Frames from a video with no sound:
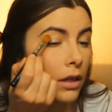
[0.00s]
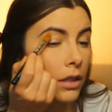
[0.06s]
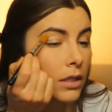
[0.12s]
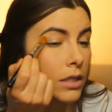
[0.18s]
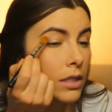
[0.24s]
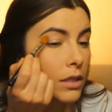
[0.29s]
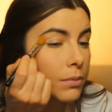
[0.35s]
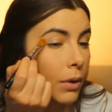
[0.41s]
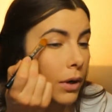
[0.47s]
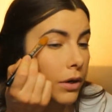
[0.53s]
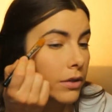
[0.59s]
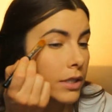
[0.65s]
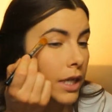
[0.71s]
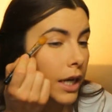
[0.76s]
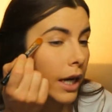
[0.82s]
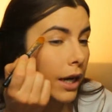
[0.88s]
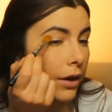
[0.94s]

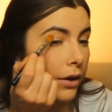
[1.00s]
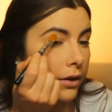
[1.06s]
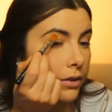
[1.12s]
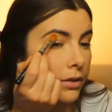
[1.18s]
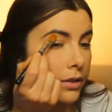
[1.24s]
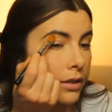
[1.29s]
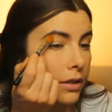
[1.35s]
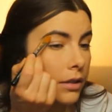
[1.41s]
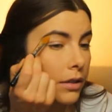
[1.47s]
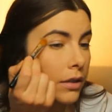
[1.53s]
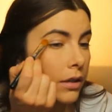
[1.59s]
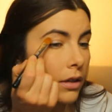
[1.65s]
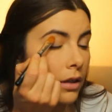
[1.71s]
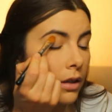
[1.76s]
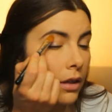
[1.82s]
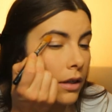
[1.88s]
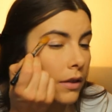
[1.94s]
sparse hairs
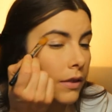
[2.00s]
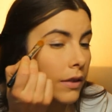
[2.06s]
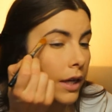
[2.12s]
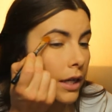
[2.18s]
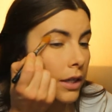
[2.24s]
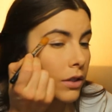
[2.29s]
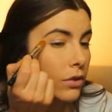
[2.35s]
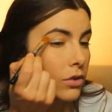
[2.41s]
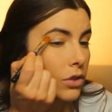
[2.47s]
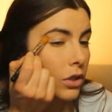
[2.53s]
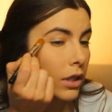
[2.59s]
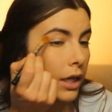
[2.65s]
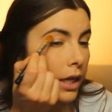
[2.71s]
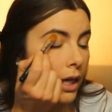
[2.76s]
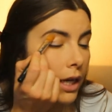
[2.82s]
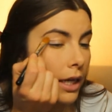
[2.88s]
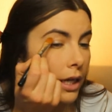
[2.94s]
that
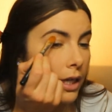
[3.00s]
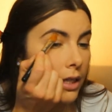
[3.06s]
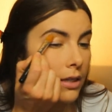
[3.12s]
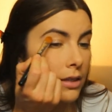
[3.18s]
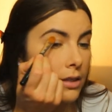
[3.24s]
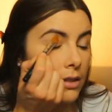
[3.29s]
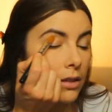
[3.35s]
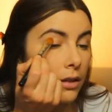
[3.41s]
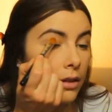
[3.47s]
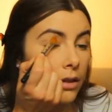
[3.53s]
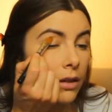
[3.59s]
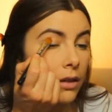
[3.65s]
usually is